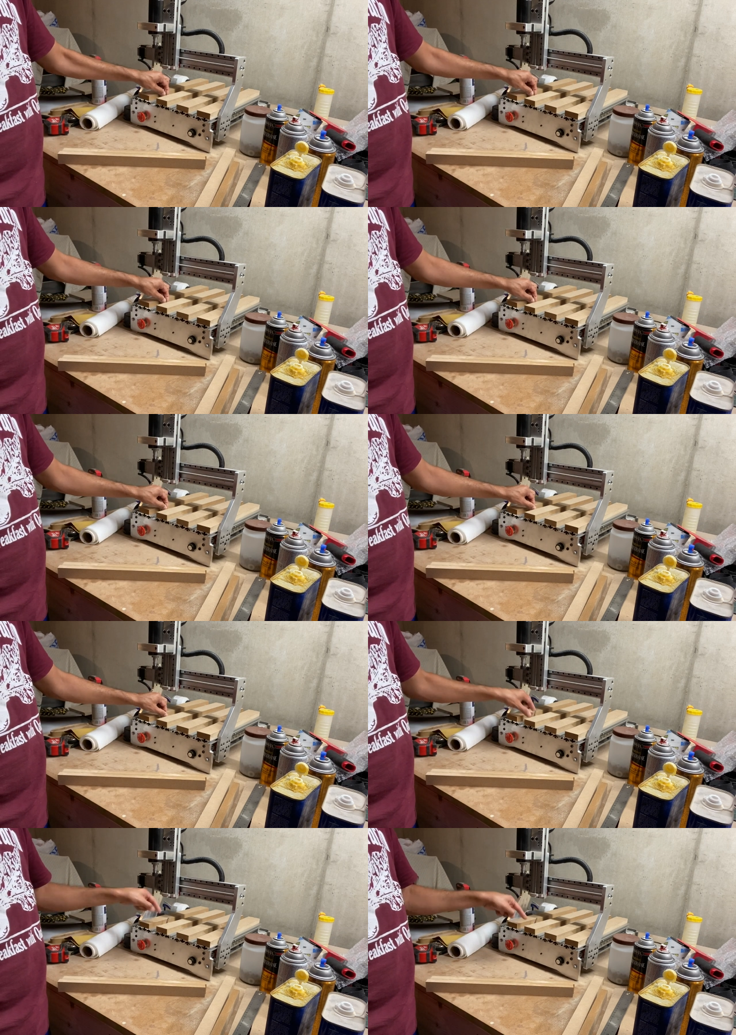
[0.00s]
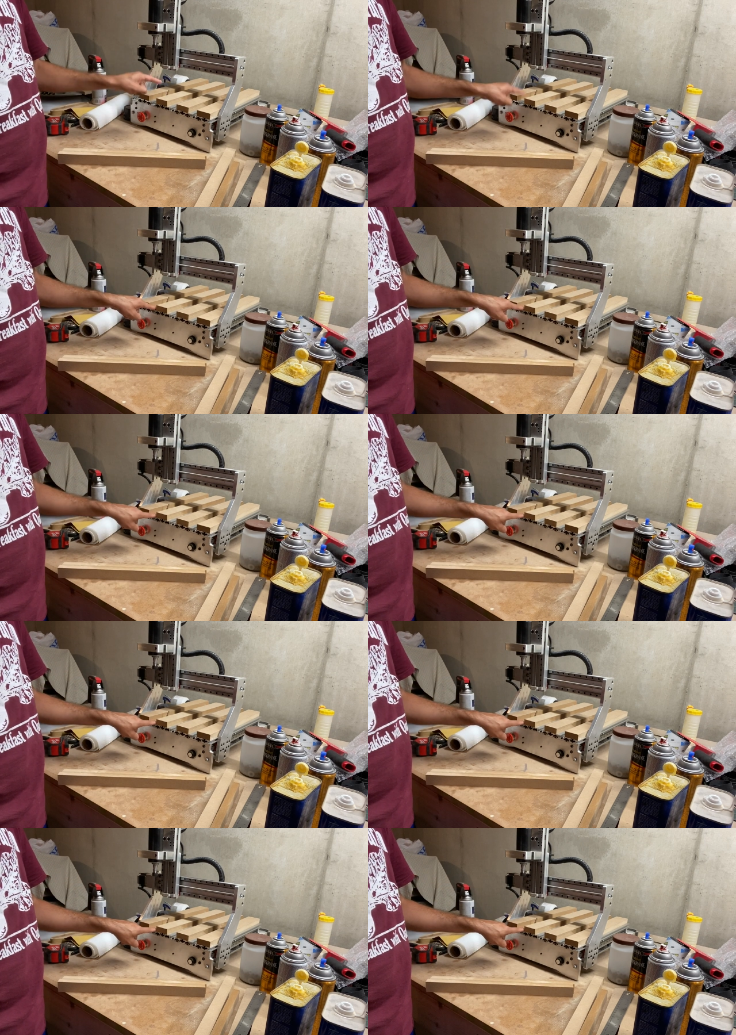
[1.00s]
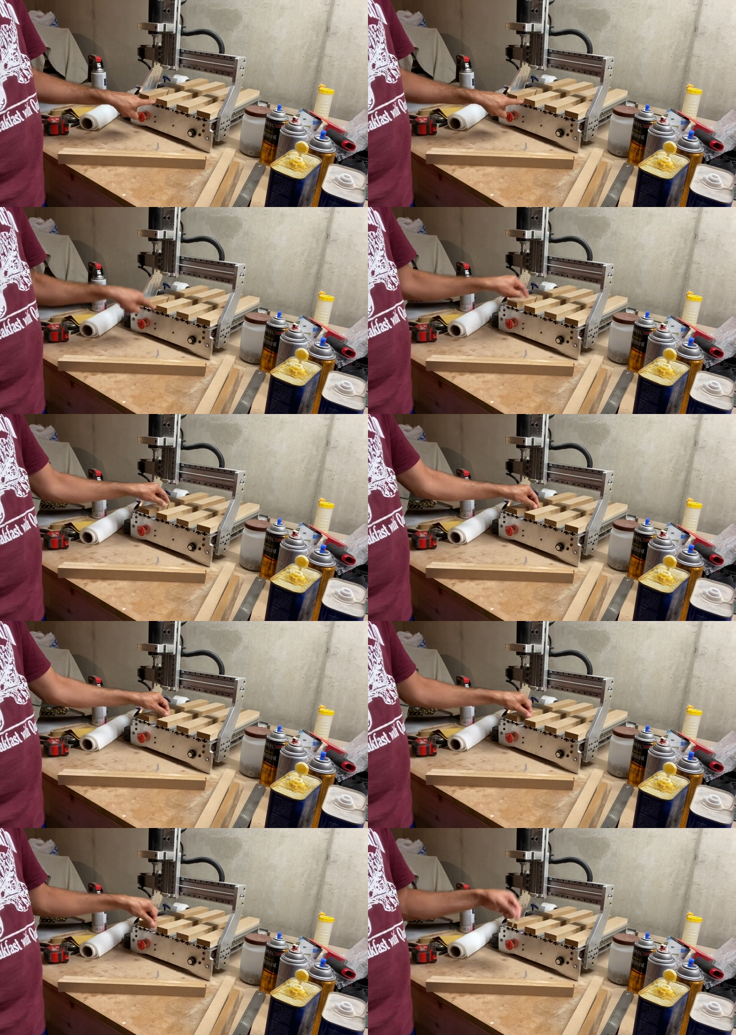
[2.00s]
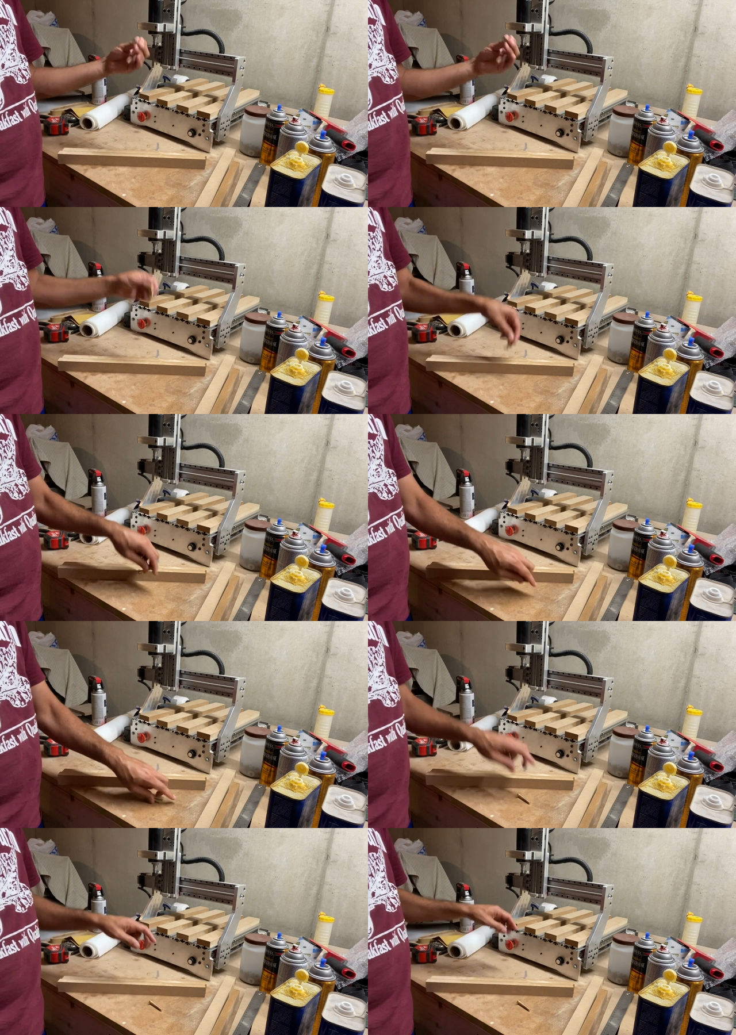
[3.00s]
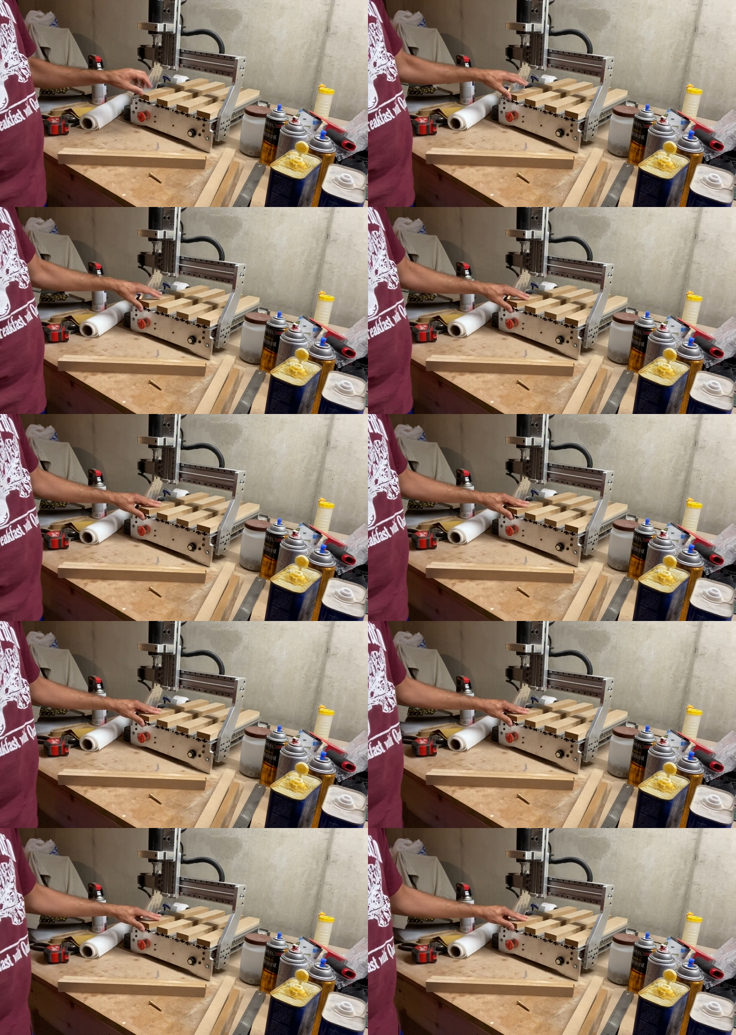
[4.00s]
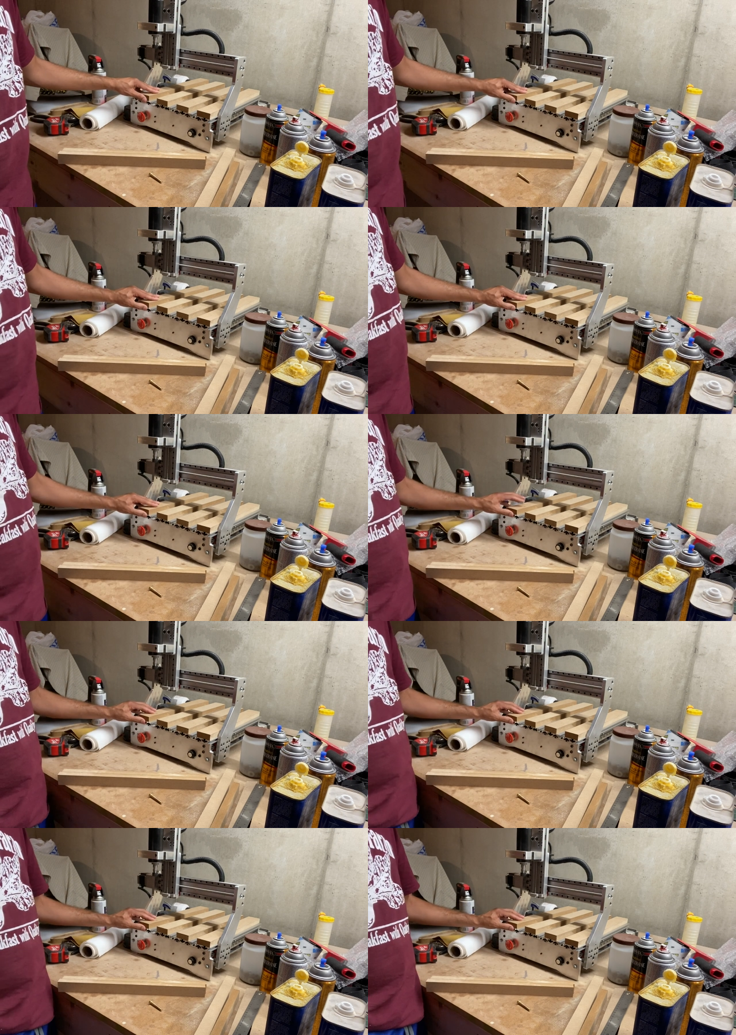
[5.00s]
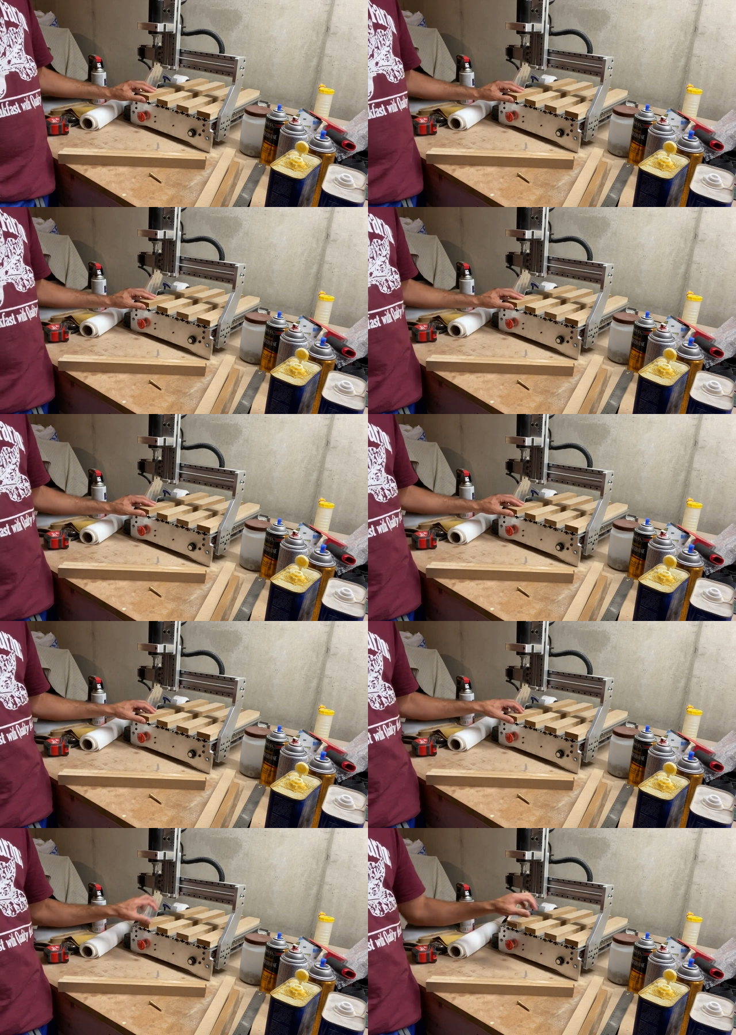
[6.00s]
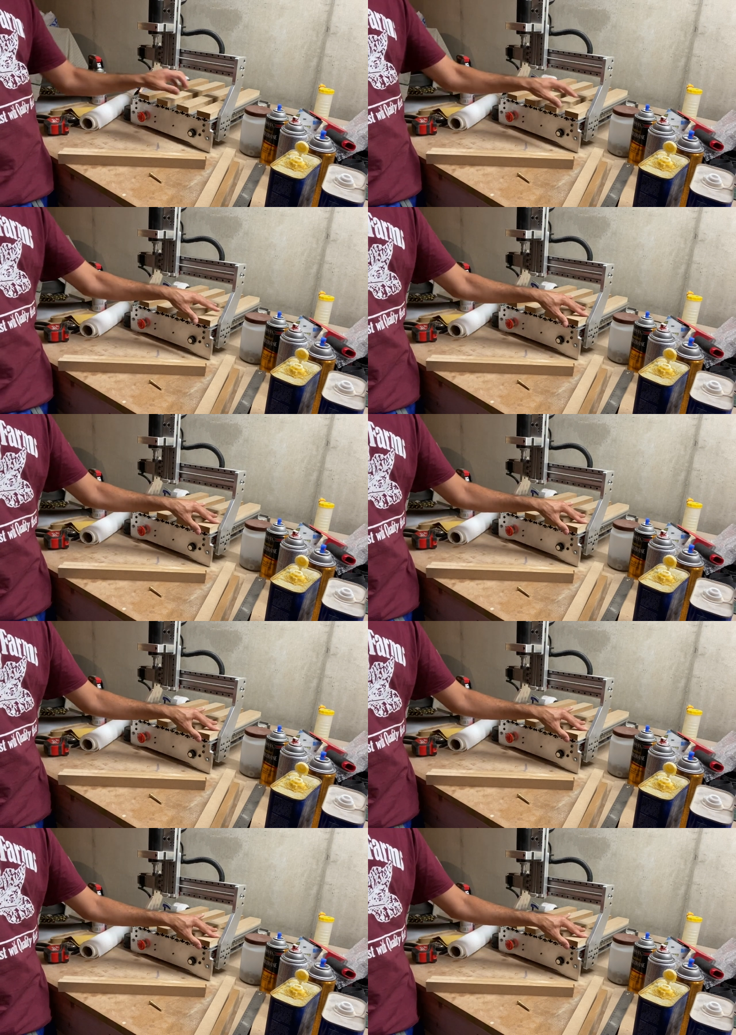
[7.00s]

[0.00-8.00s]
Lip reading: [unreadable: no face in view]